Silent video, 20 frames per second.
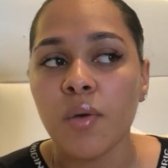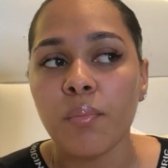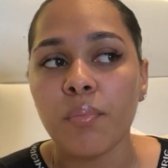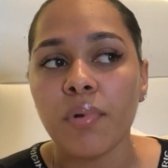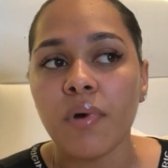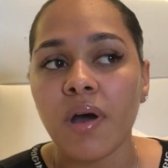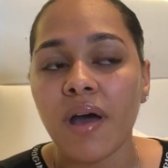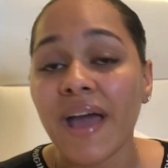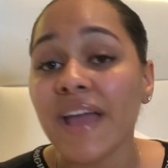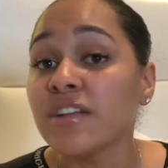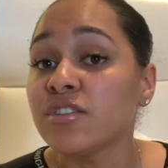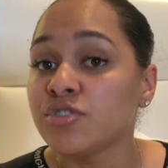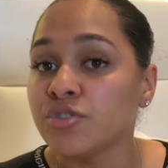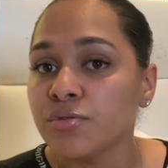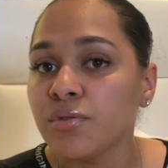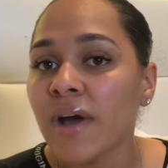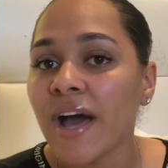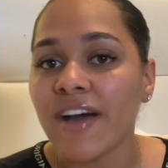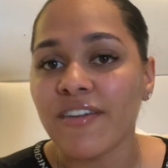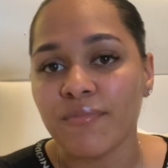but I
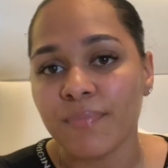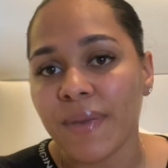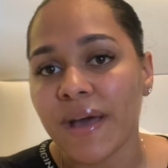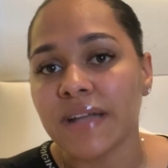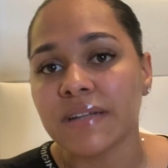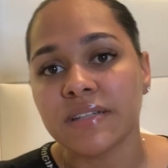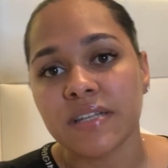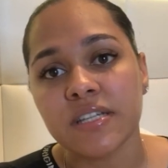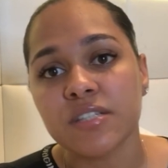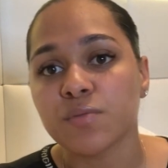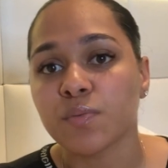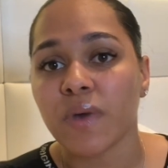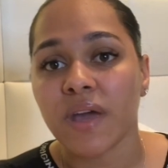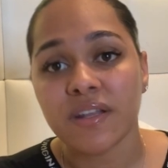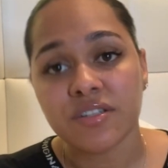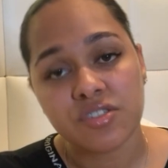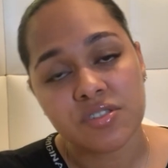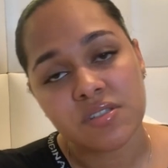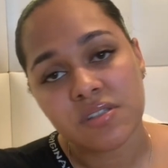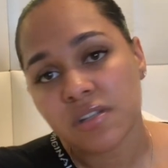do have bad days where I
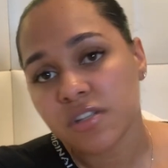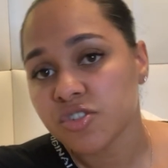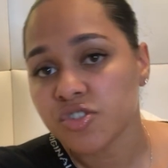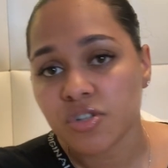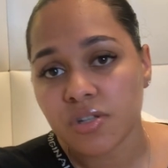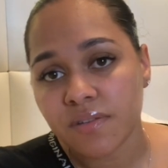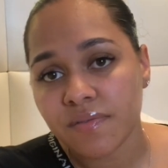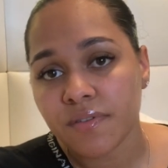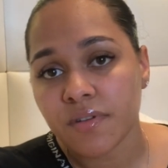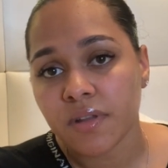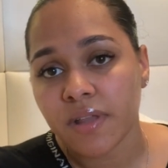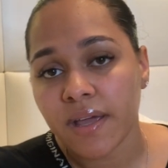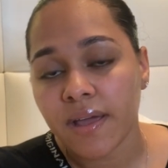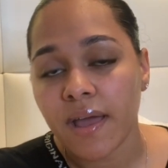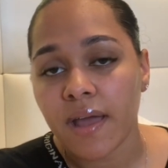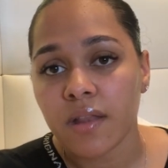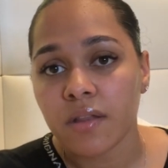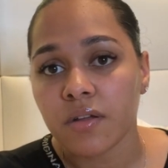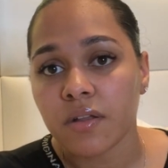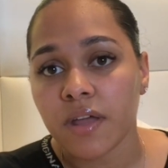just literally feel like
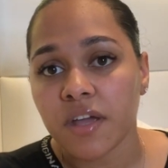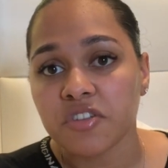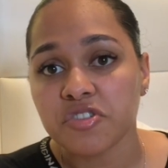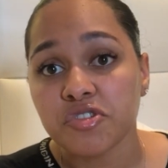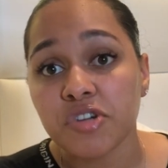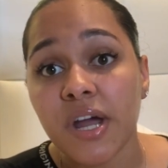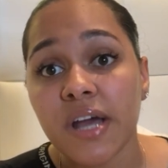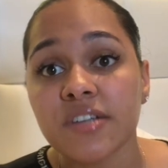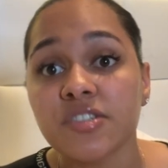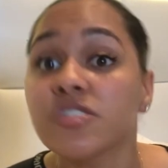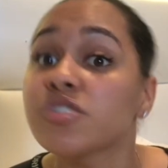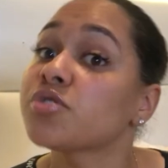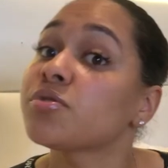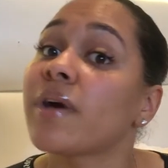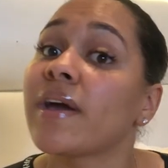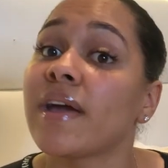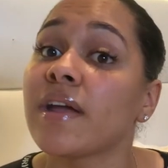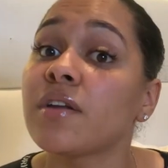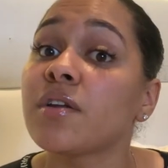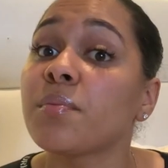I look like trash, so
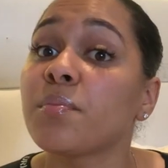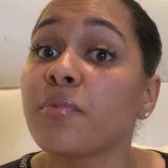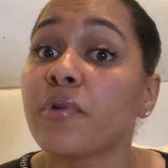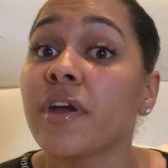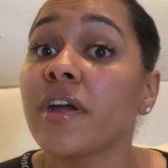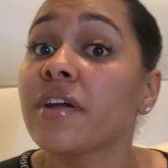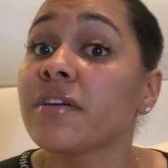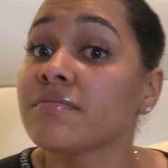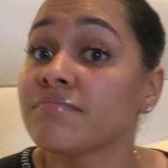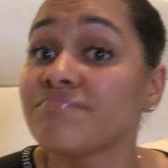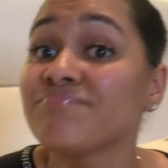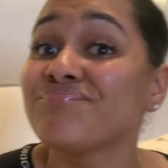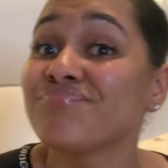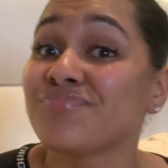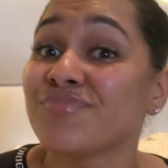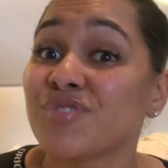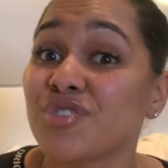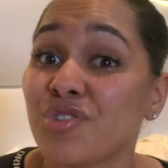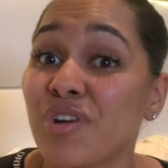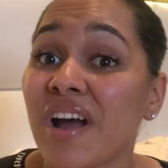I end up wearing
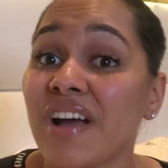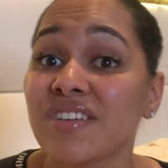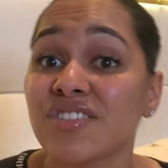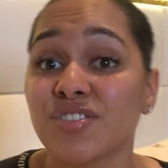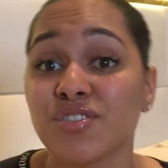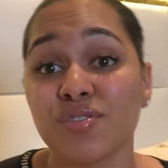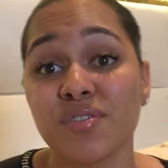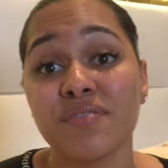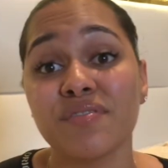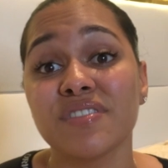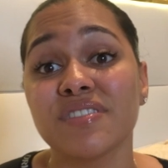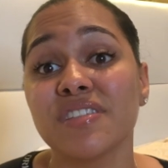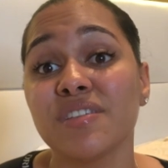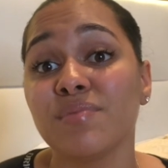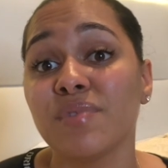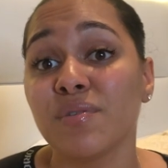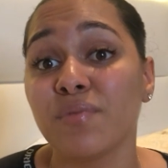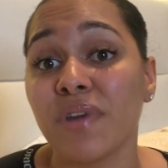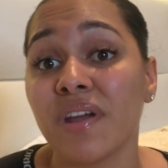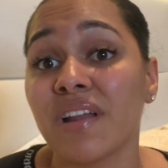trash. So if you see
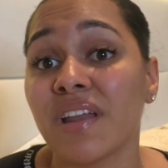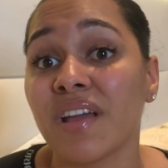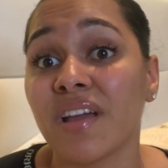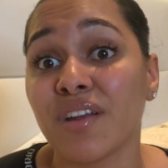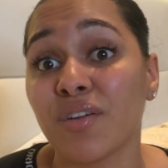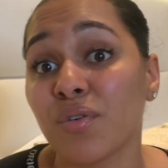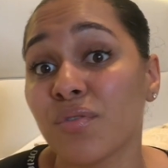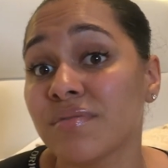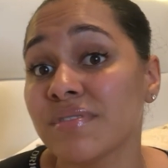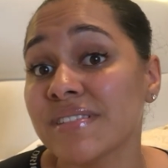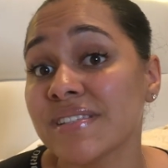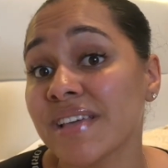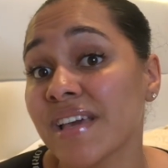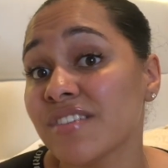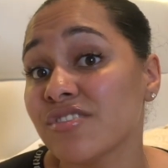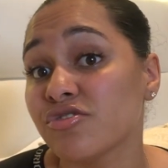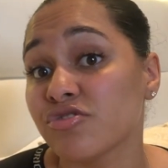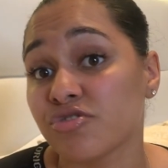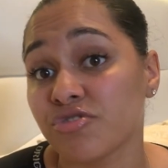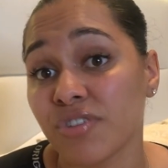me wearing like an
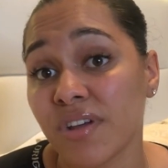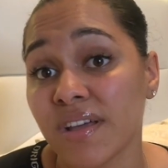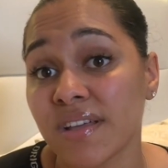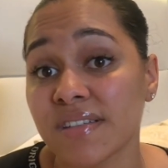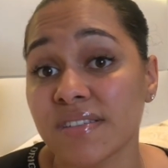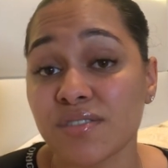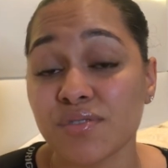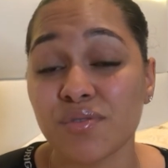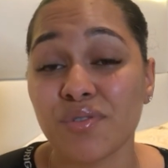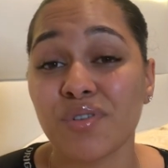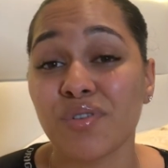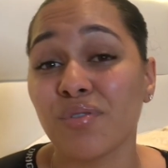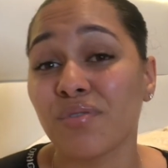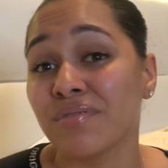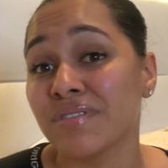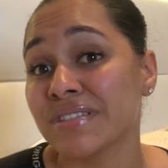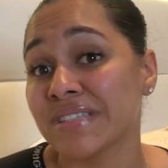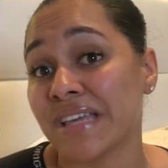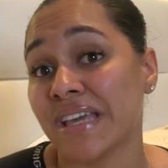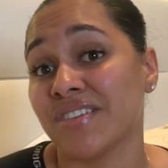oversized dress or
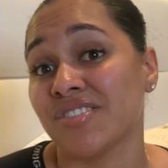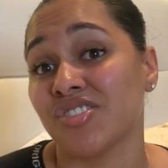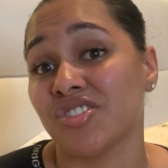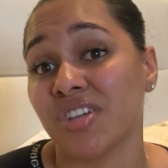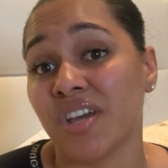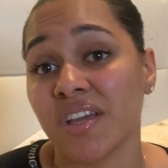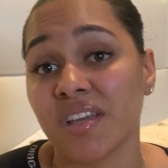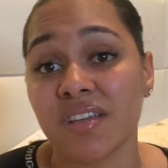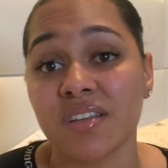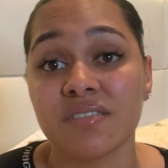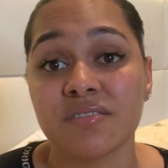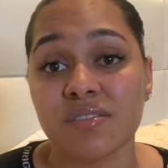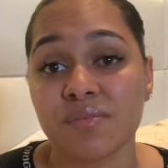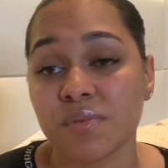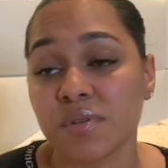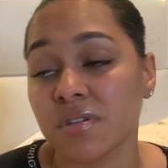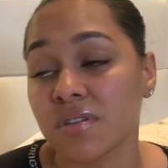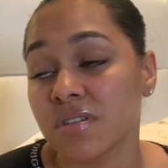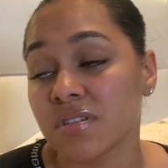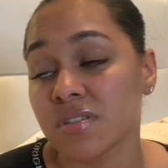oversized jackets,
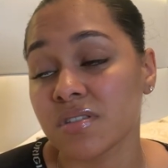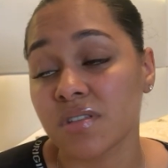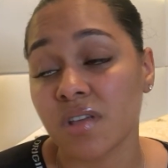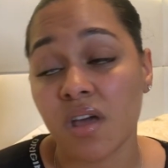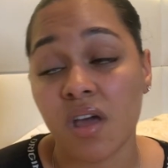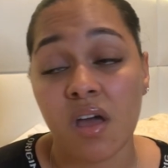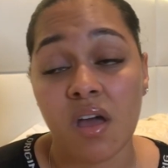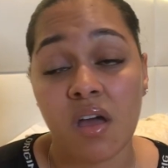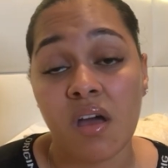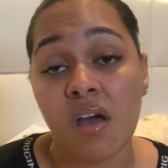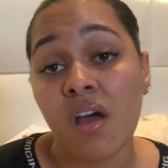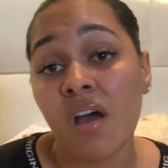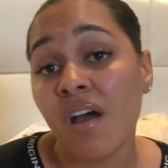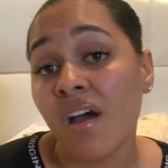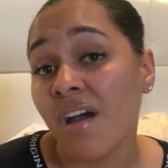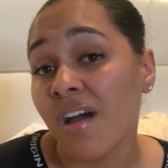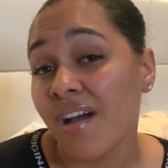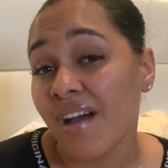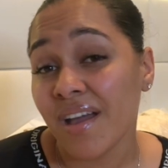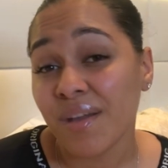because
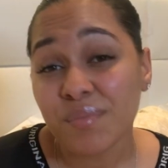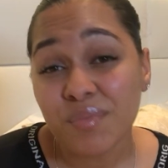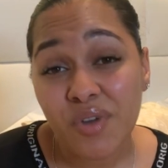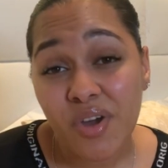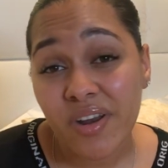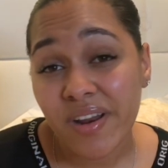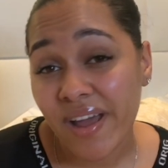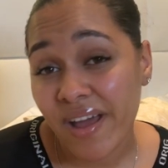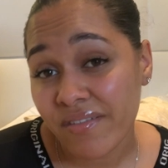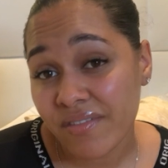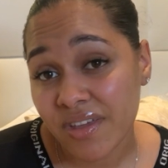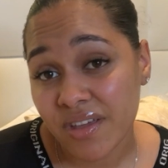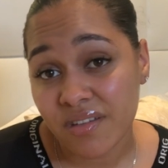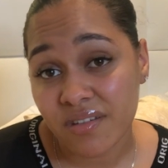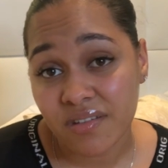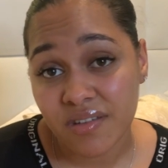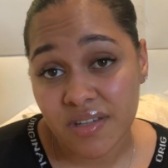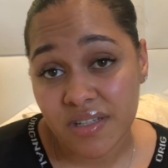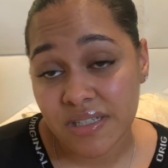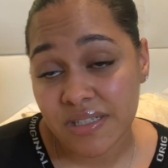I'm not having a
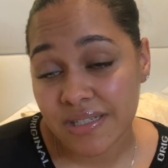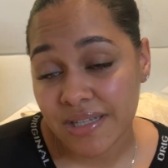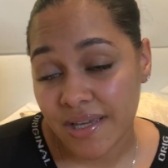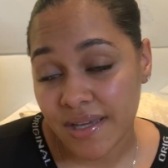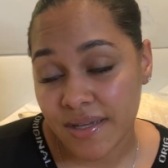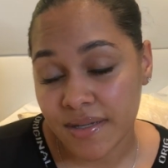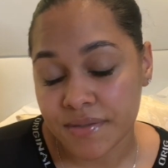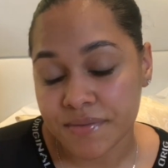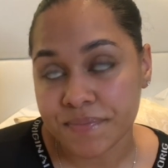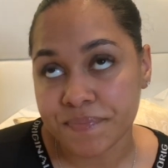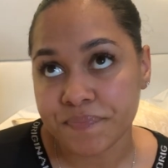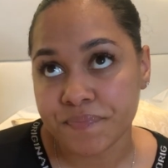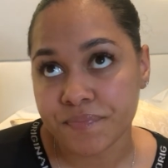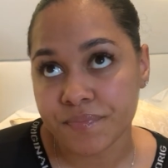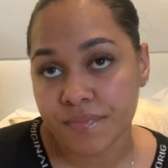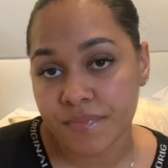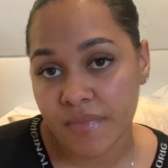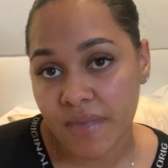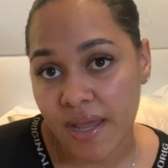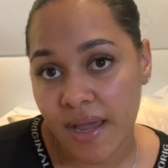good day.
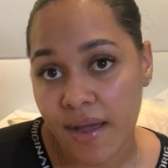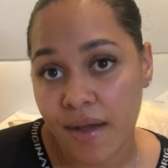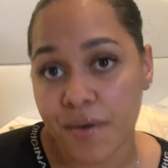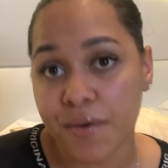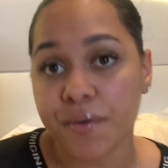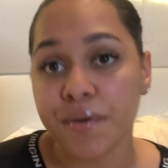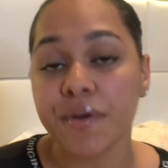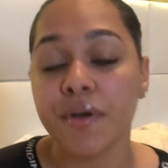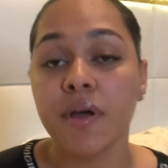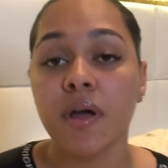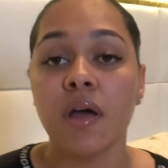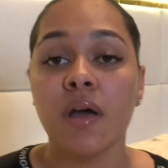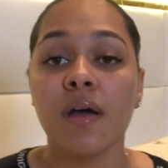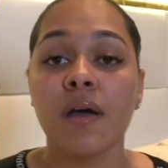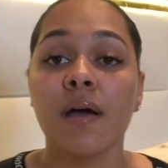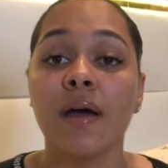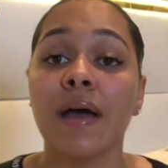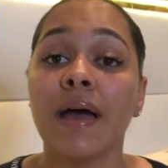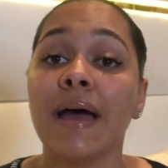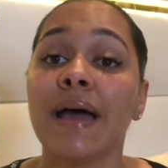Now,
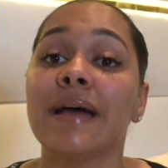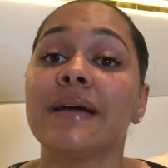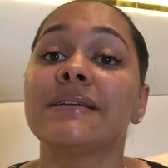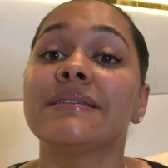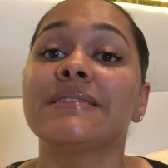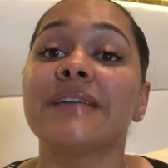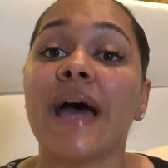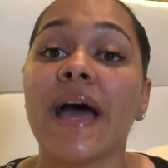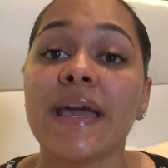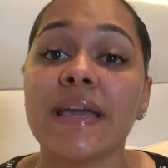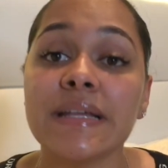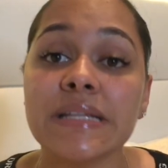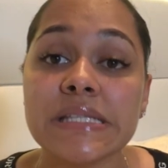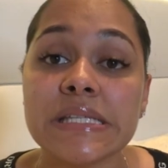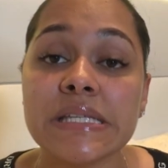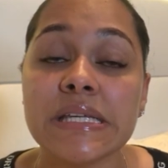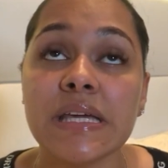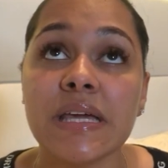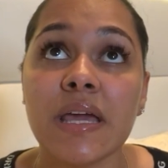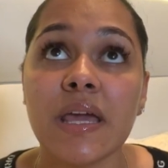
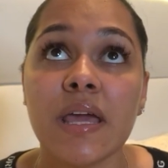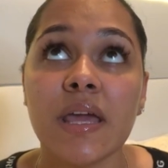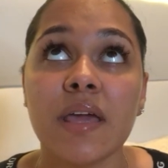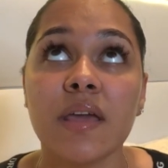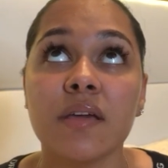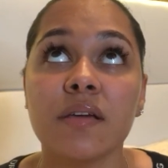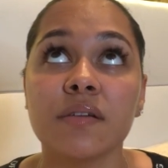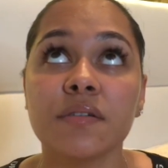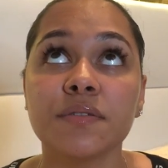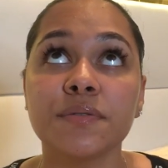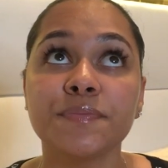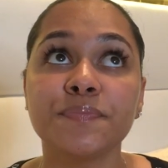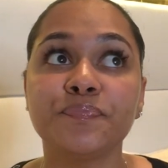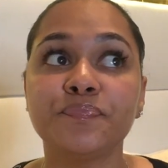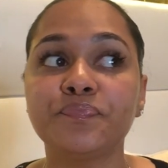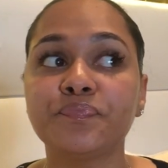dieting.